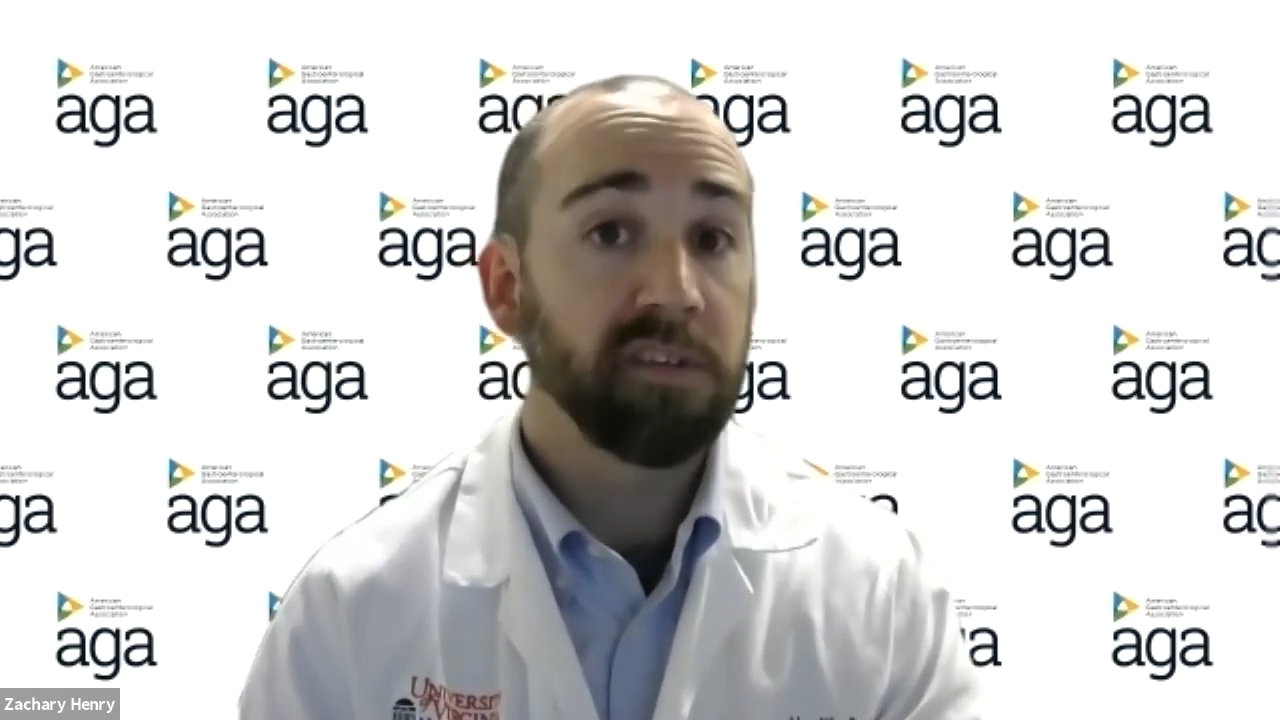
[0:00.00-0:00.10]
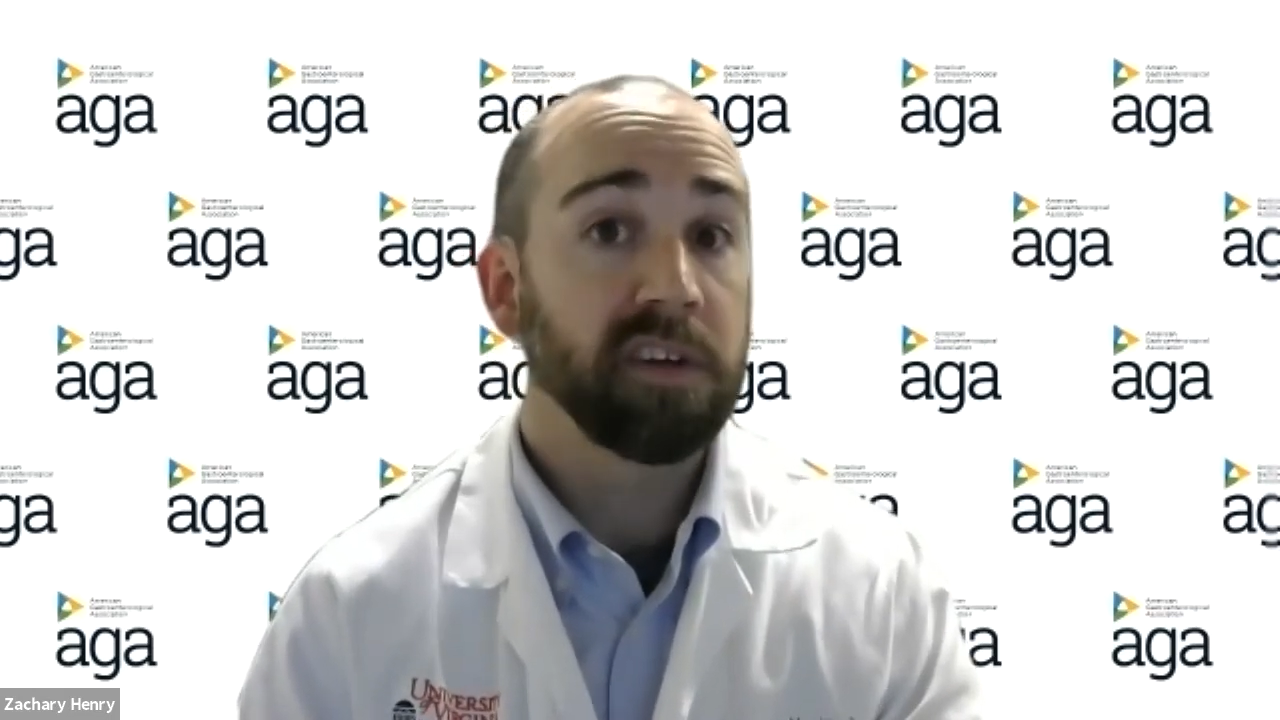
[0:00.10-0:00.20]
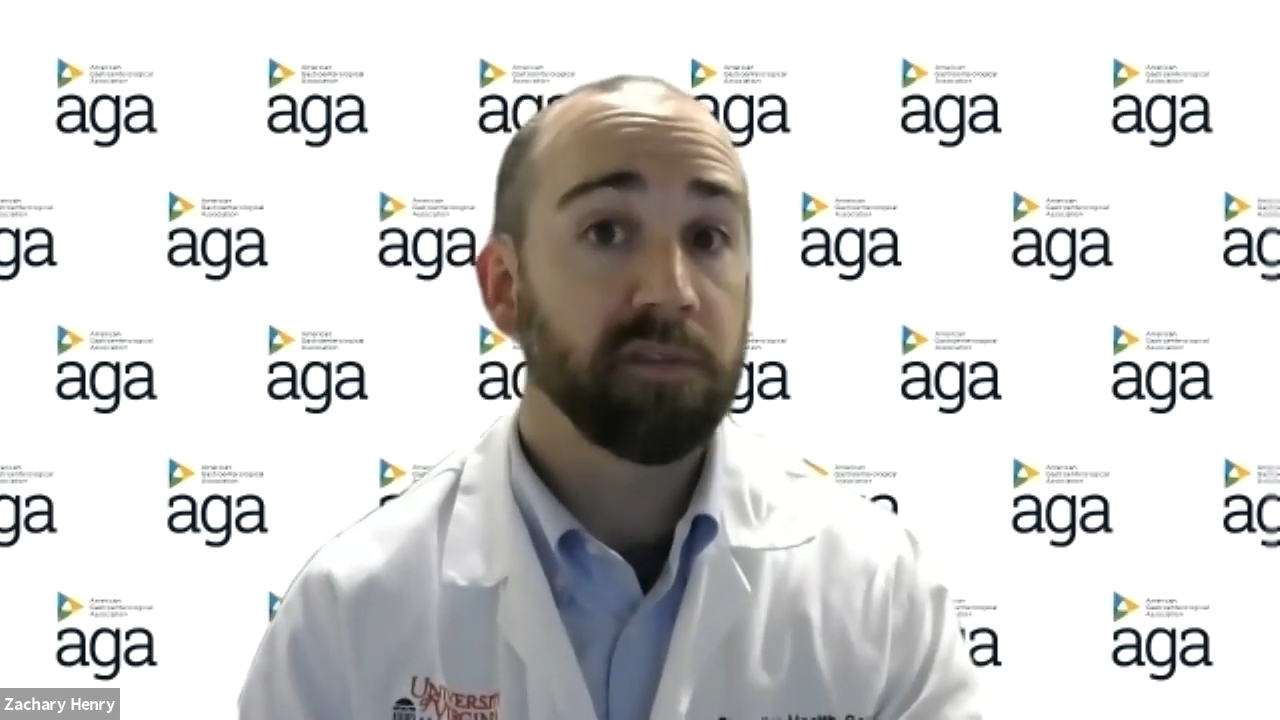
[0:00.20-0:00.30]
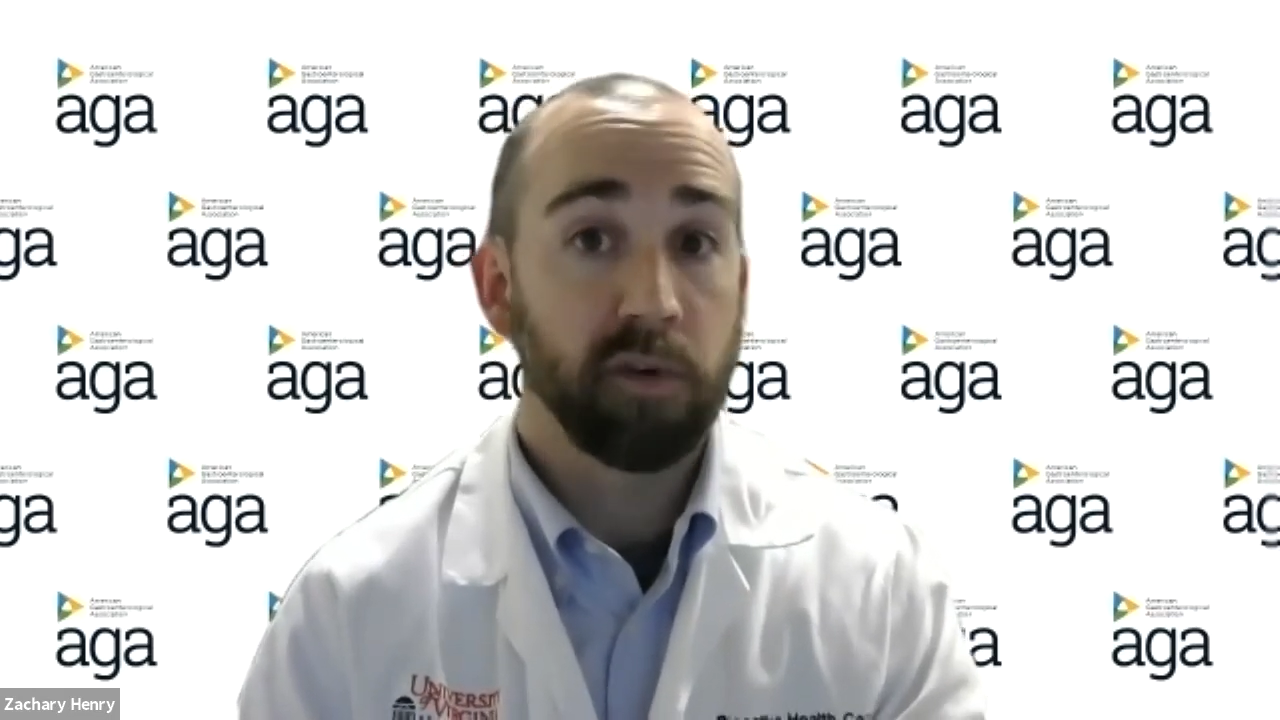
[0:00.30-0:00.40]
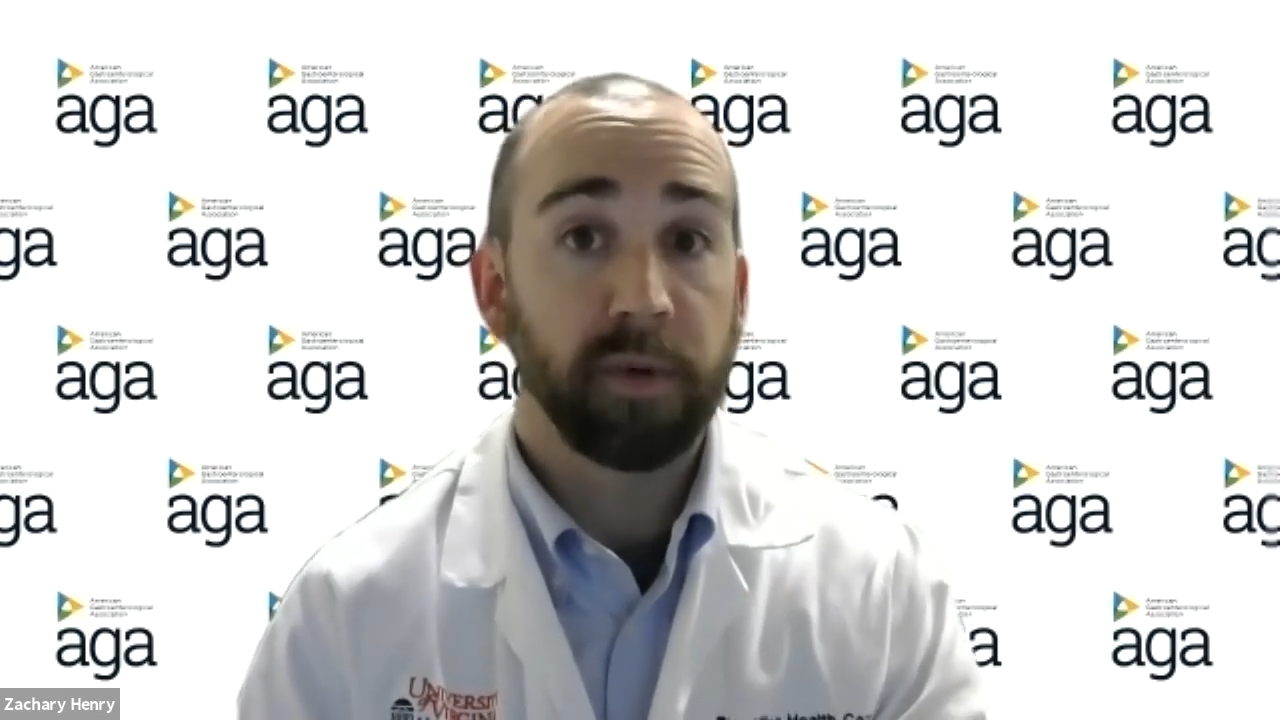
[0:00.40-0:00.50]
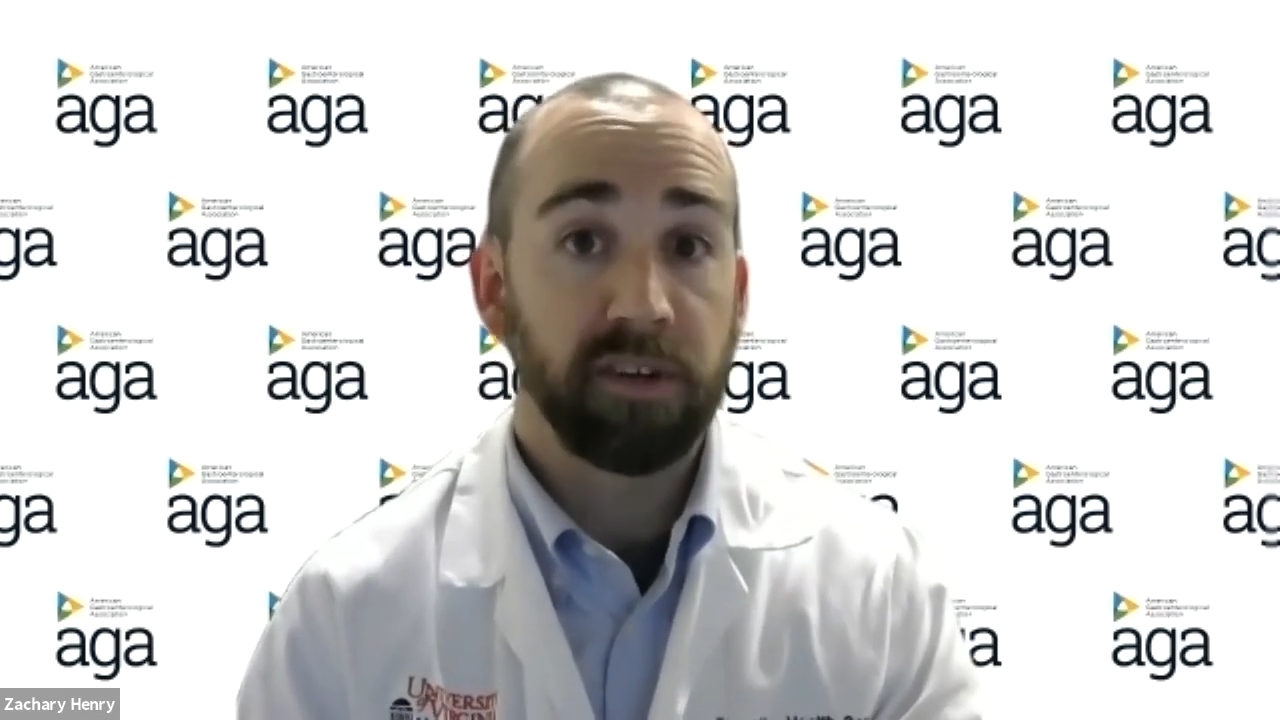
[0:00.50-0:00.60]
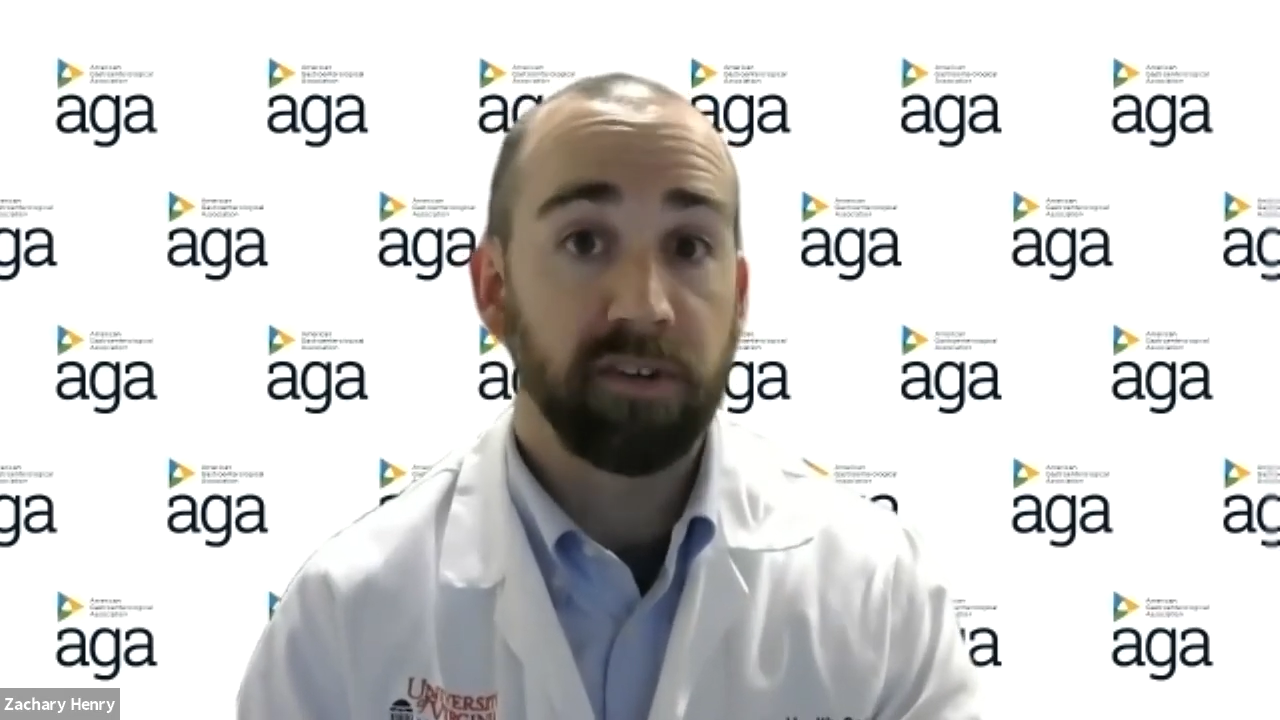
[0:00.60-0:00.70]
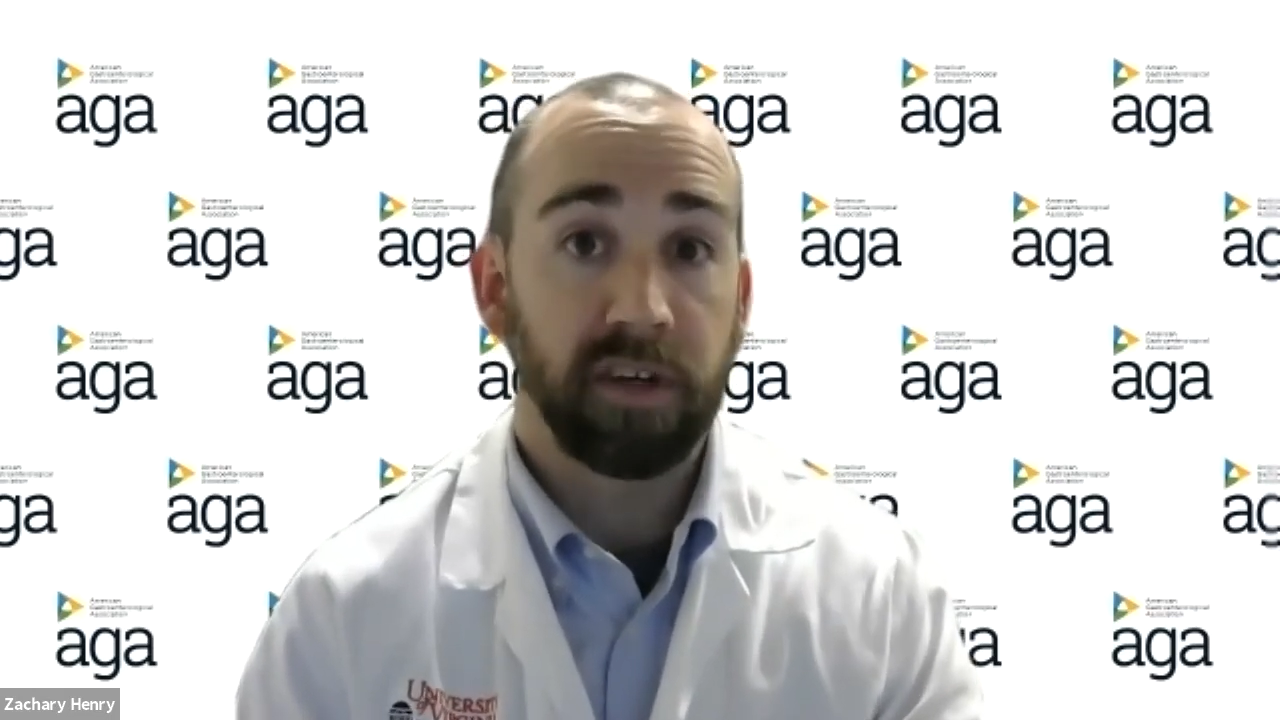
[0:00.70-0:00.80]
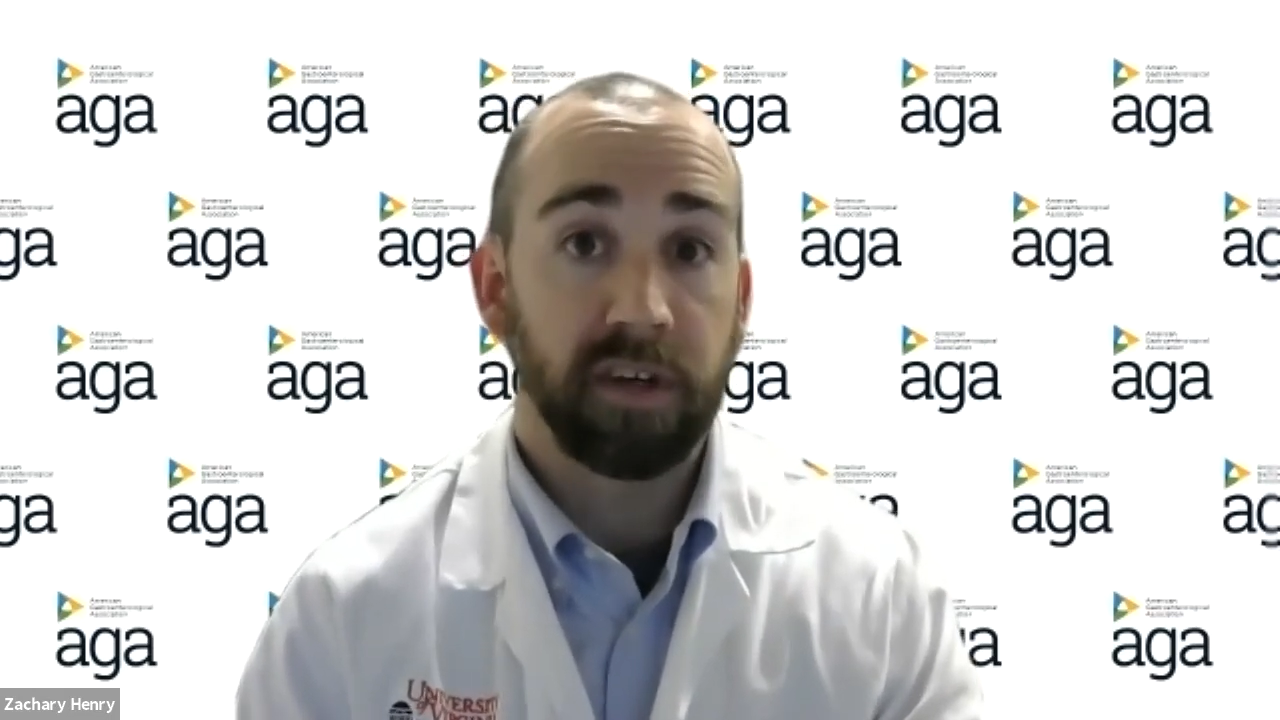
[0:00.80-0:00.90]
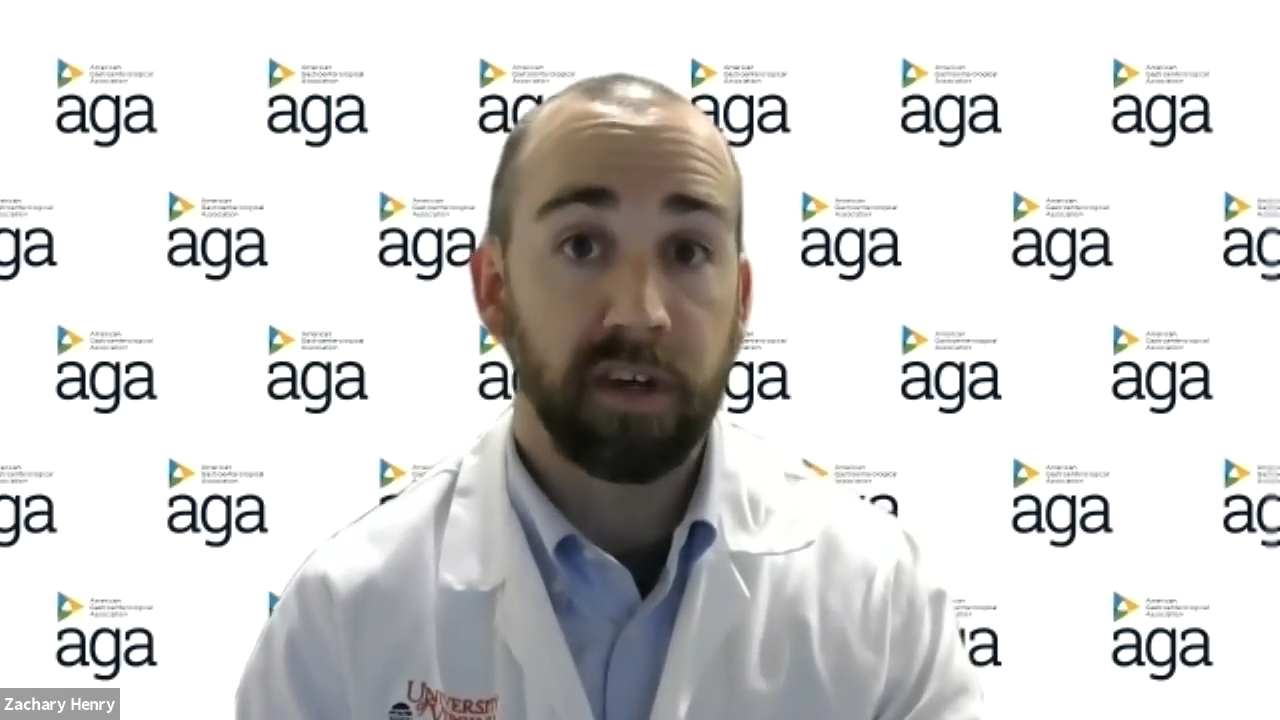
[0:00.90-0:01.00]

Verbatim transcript: information,